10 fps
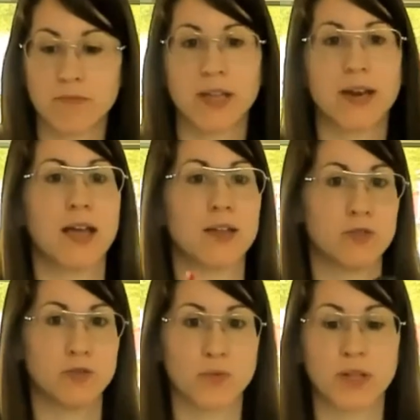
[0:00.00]
deny it,
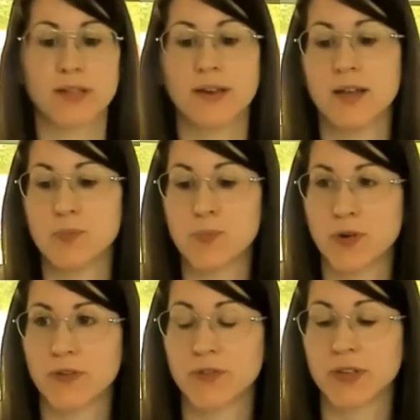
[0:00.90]
you will deny it,
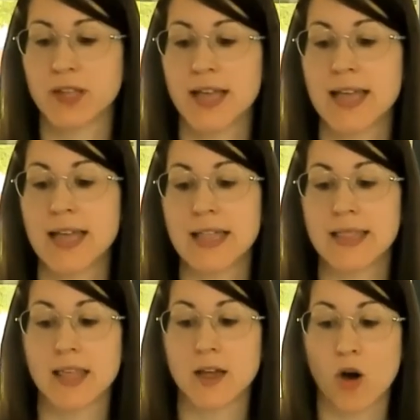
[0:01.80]
perfect.
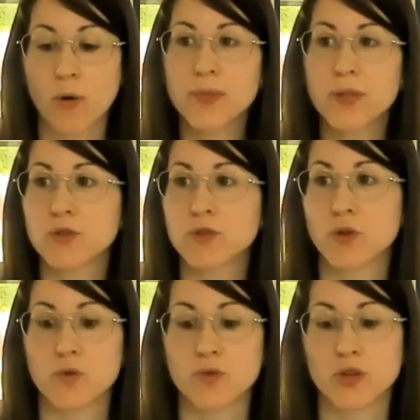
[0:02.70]
The optimum
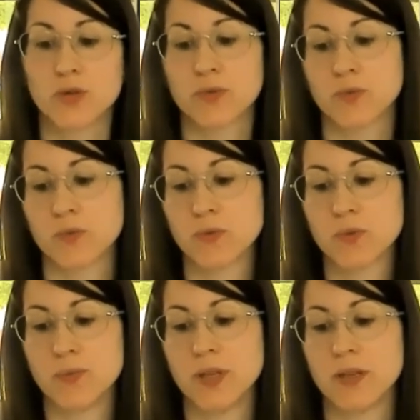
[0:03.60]
solution
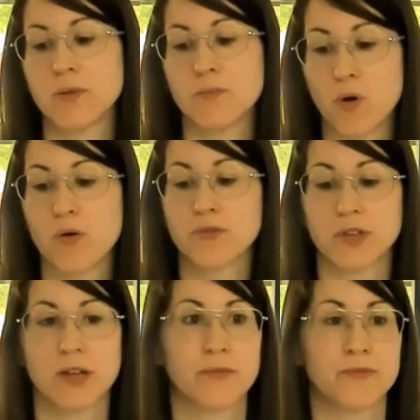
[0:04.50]
would be both
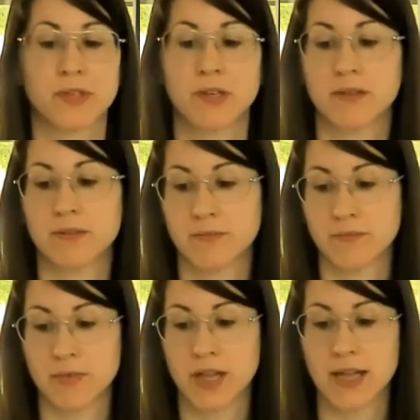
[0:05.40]
serve
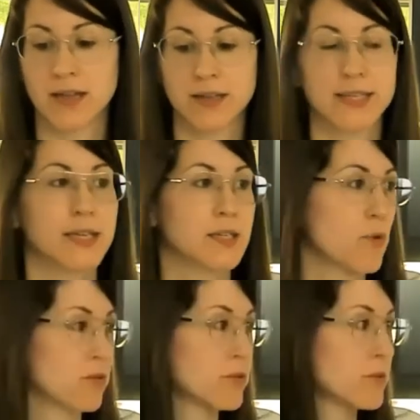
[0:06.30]
6
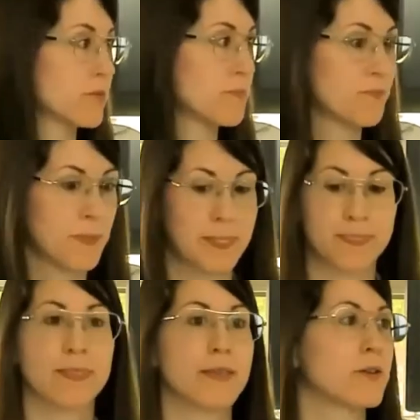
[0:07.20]
months, the